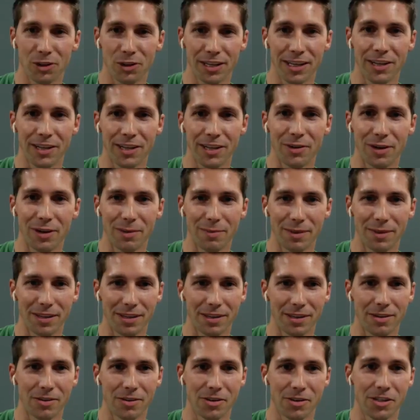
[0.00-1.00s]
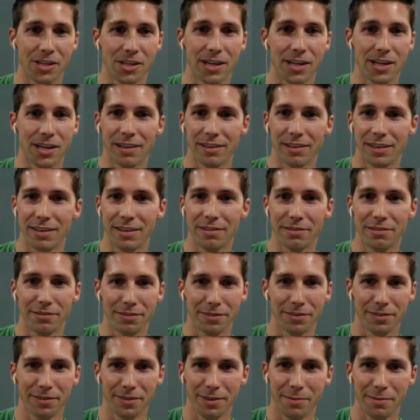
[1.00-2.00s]
into it. I'm like, oh shit, I live
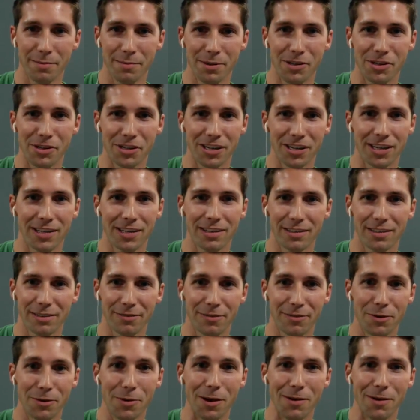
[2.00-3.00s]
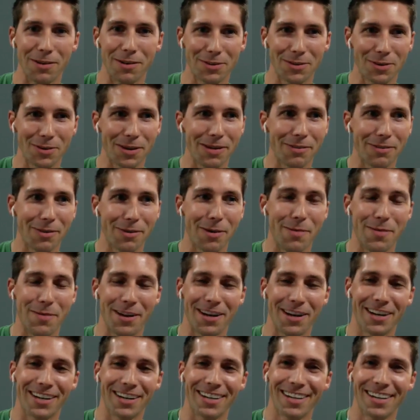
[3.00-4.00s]
in Michigan, a few hours away from
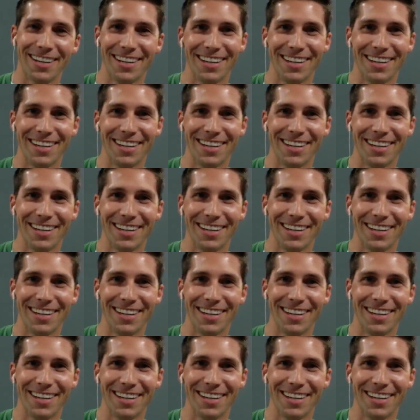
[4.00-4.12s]
there.